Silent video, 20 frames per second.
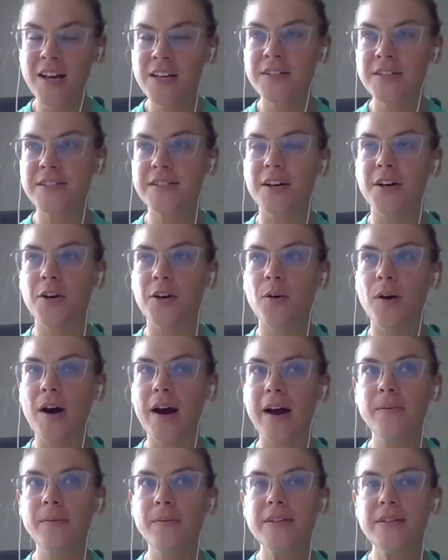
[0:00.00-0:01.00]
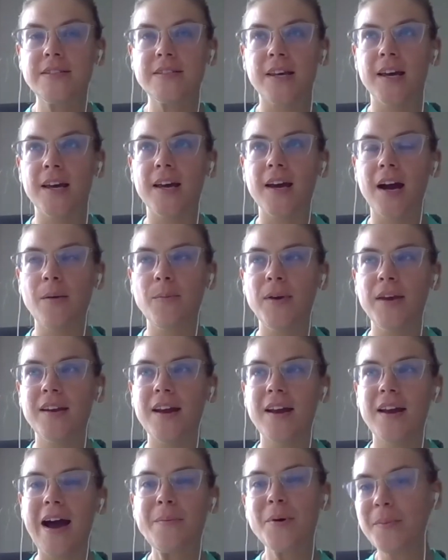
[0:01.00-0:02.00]
So I would say, I mean,
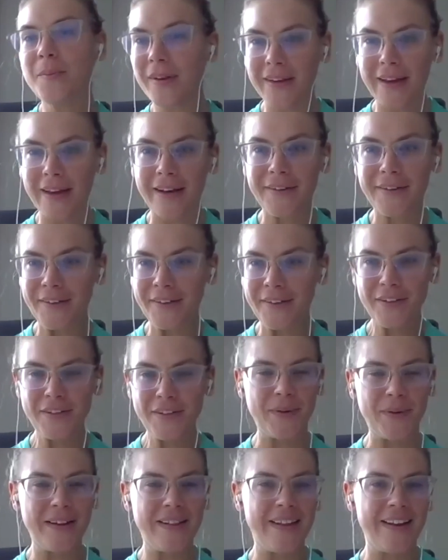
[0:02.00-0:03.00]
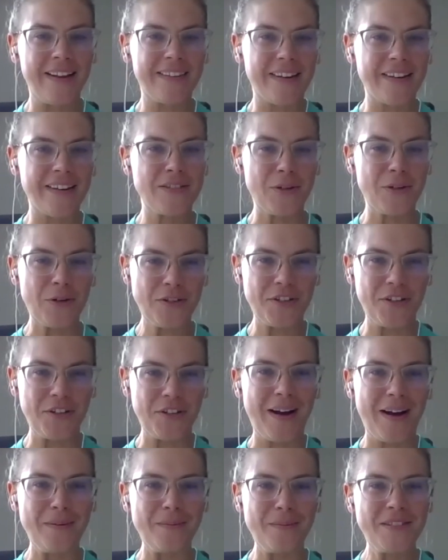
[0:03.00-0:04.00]
I'm a millennial, so I think like social
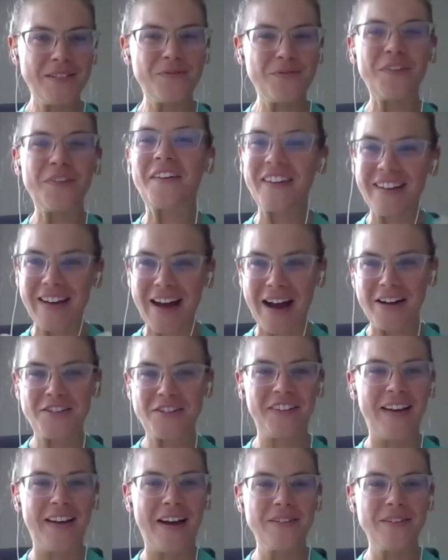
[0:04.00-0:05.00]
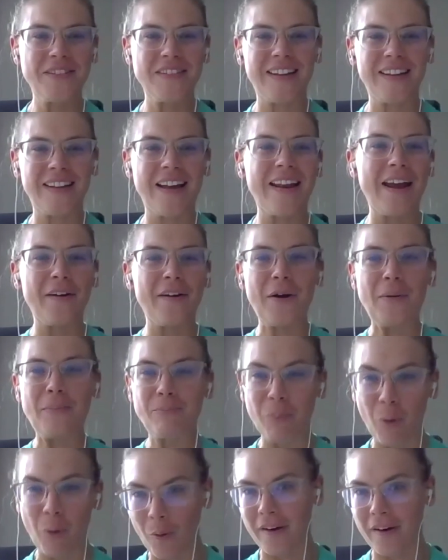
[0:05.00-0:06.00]
comes fairly naturally. I was like that era
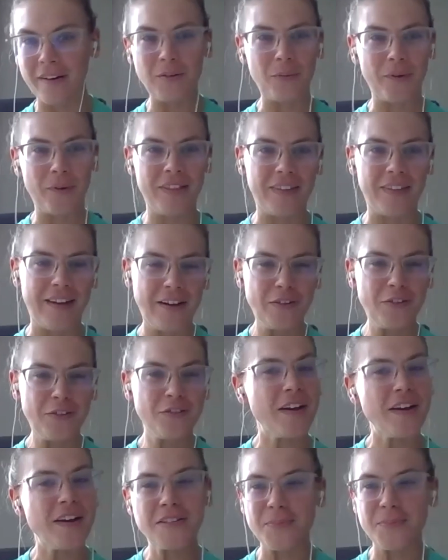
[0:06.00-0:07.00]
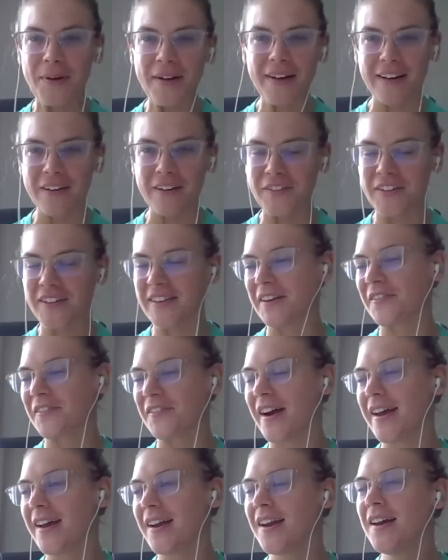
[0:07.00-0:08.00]
born with like Facebook and everything,
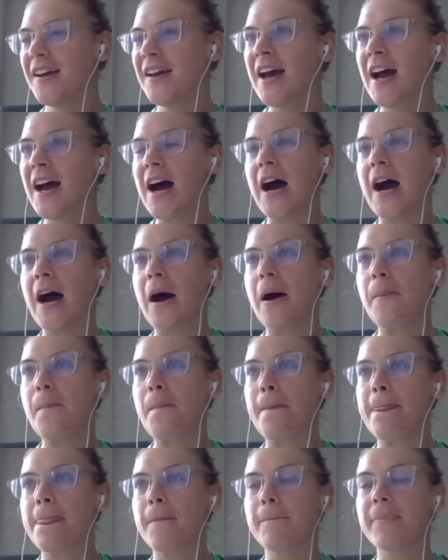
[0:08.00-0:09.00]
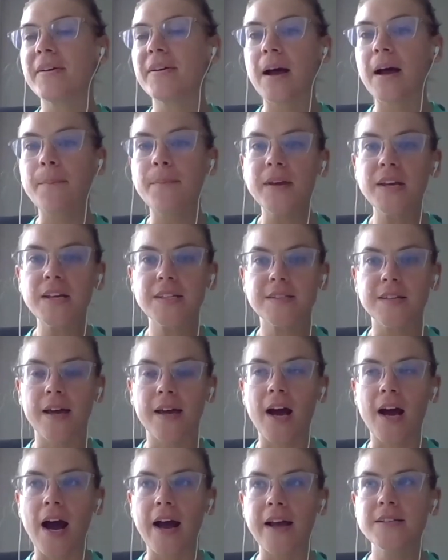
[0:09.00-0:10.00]
right? Um, but that being said,
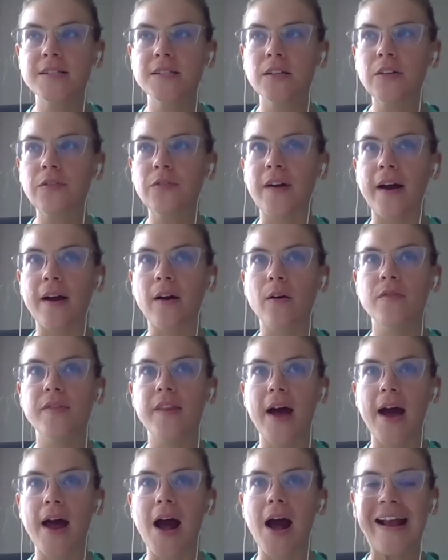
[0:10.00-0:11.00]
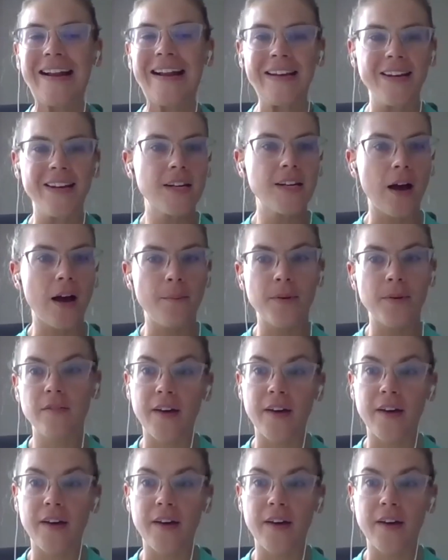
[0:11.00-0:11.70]
I still found that I needed a bit of